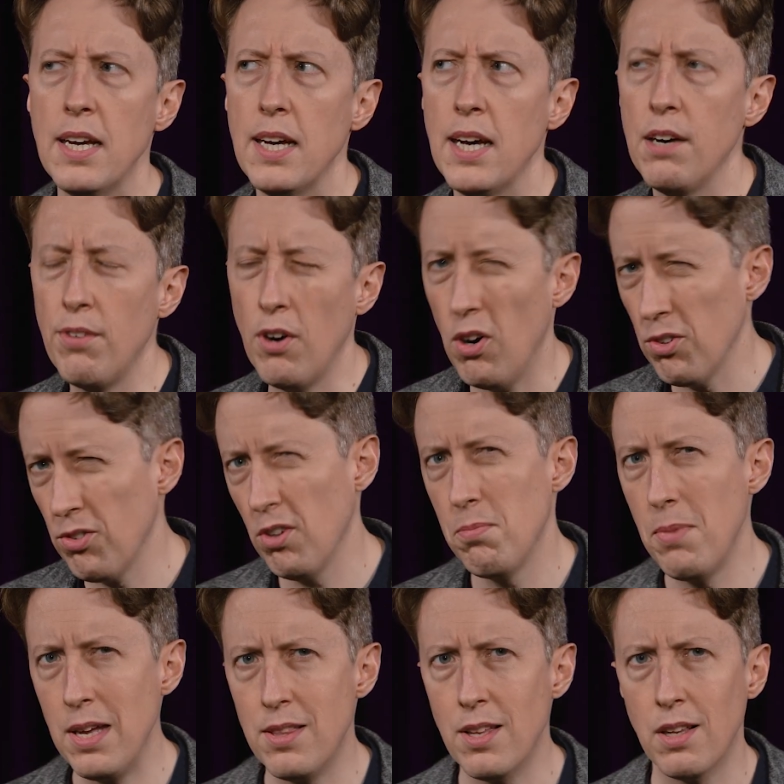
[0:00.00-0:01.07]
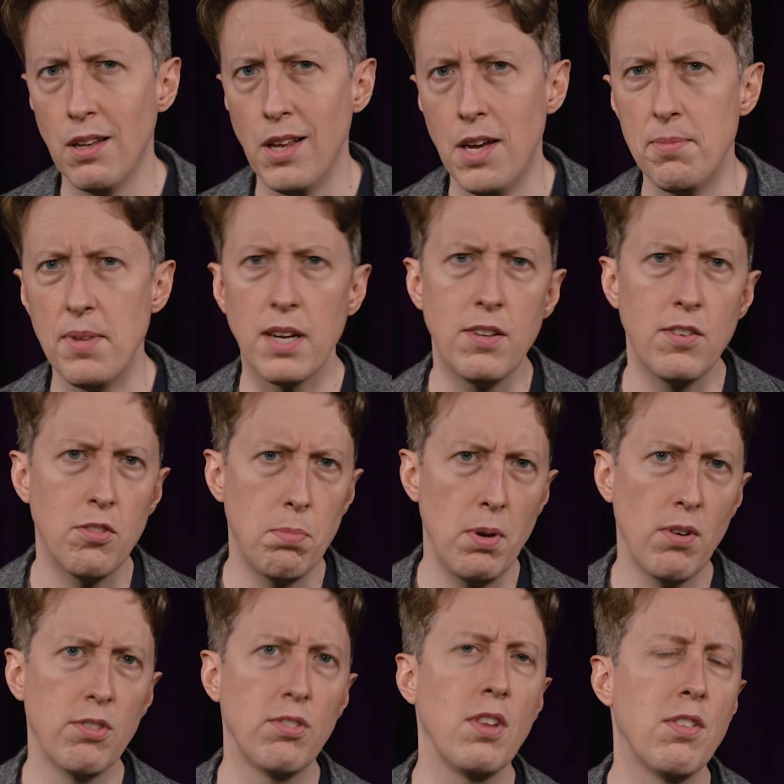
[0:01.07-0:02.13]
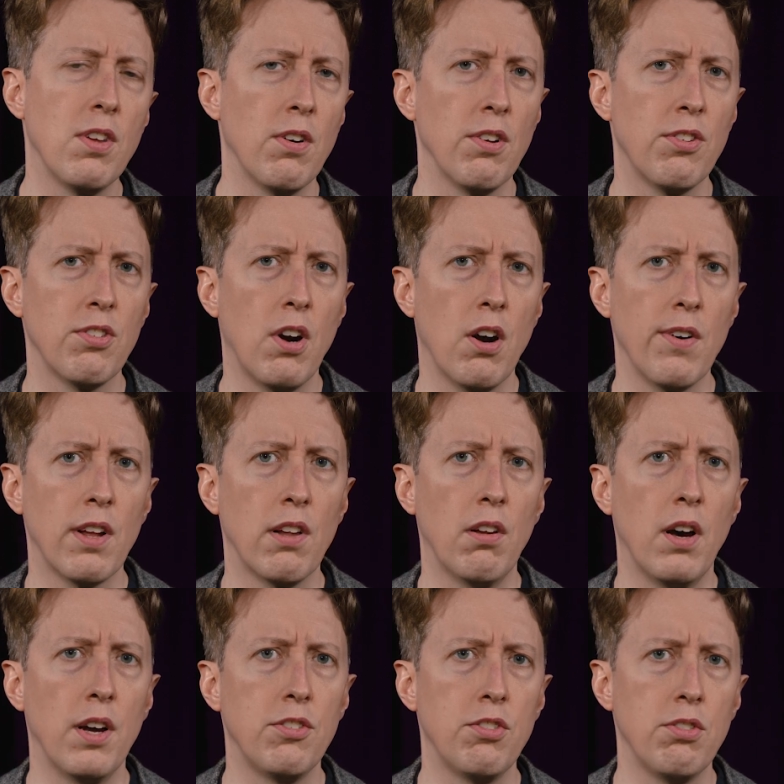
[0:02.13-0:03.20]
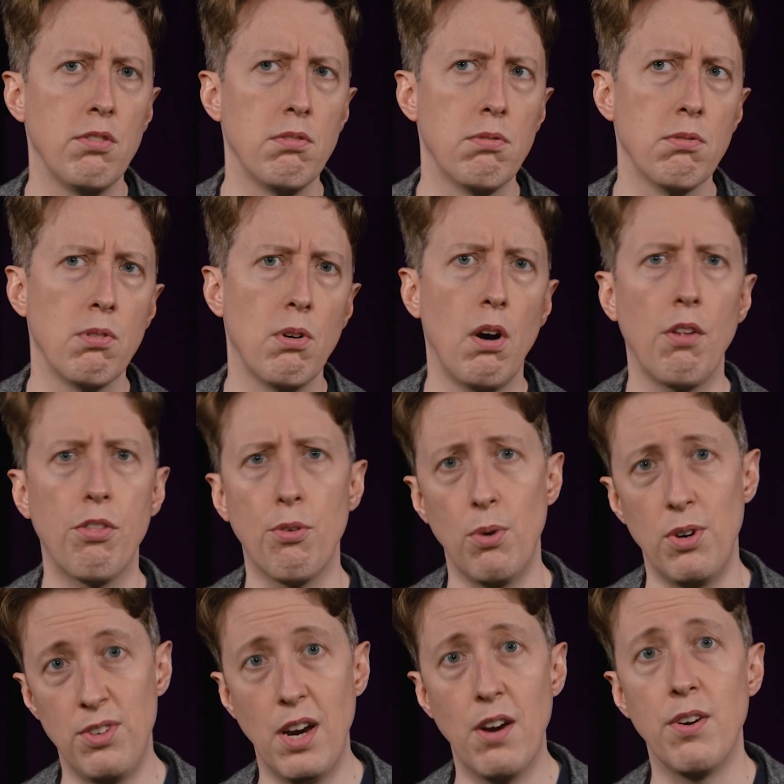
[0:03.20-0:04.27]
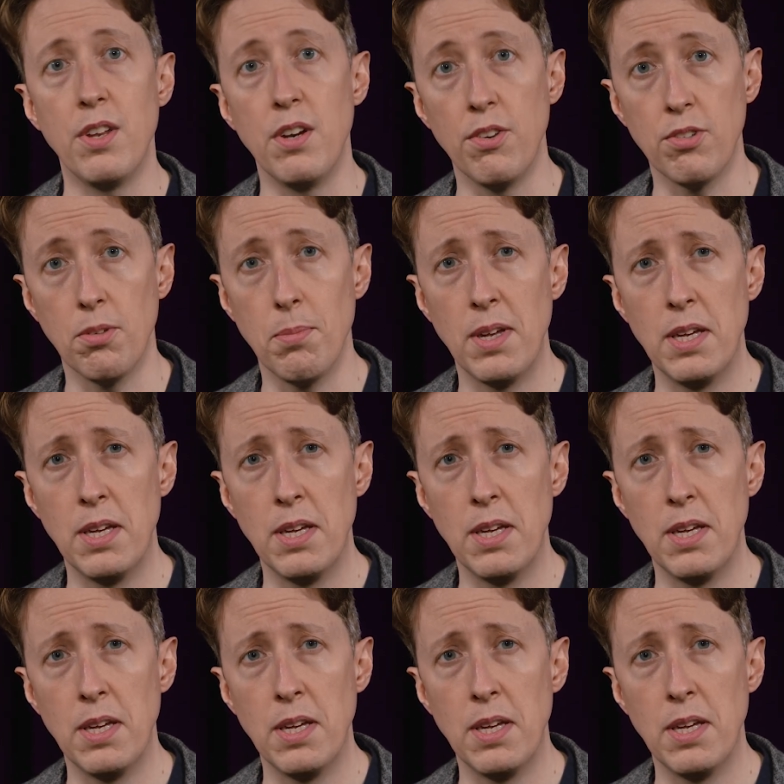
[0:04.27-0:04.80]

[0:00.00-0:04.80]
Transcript: have also made the claim that conspiracy theorists are inclined to authoritarianism.